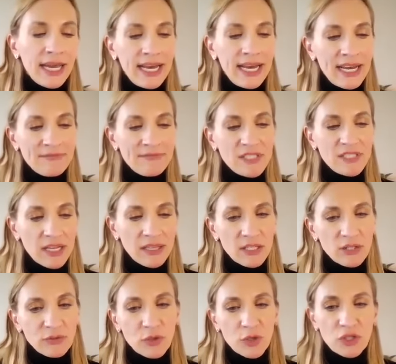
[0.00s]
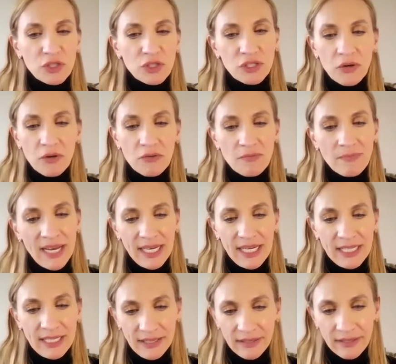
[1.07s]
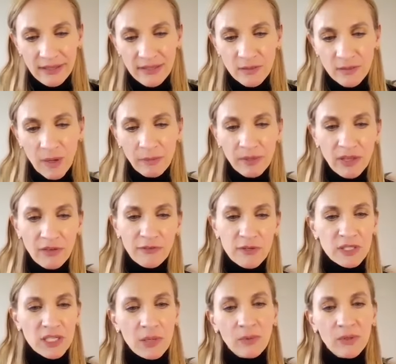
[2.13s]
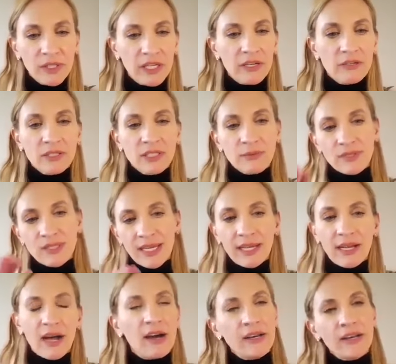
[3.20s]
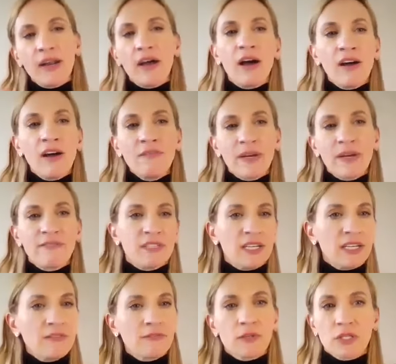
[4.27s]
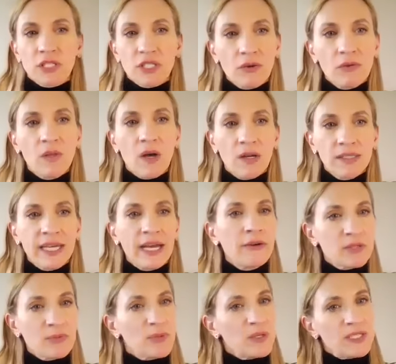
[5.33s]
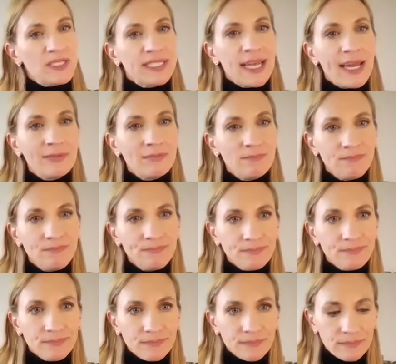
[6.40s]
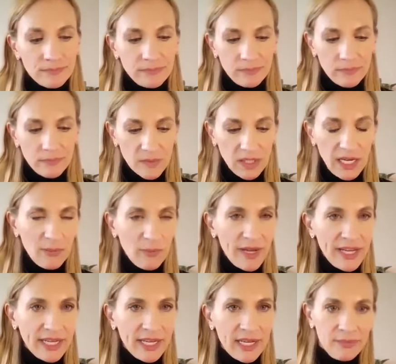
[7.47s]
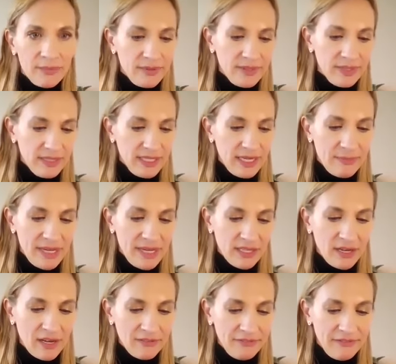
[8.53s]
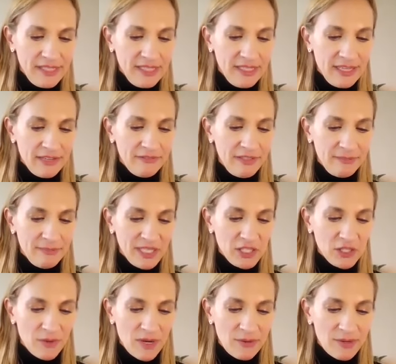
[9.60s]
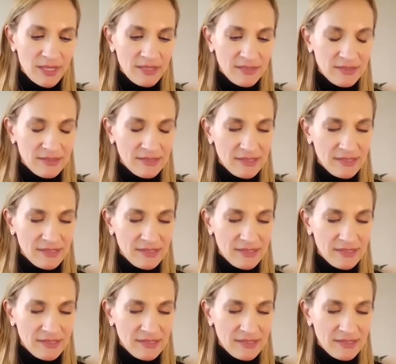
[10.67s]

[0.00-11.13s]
And I've done this for so many years. Probably the first couple of years, it was like on and off, but I've done it for so long now, it's preset. I wake up, I make coffee, I feed my chihuahua.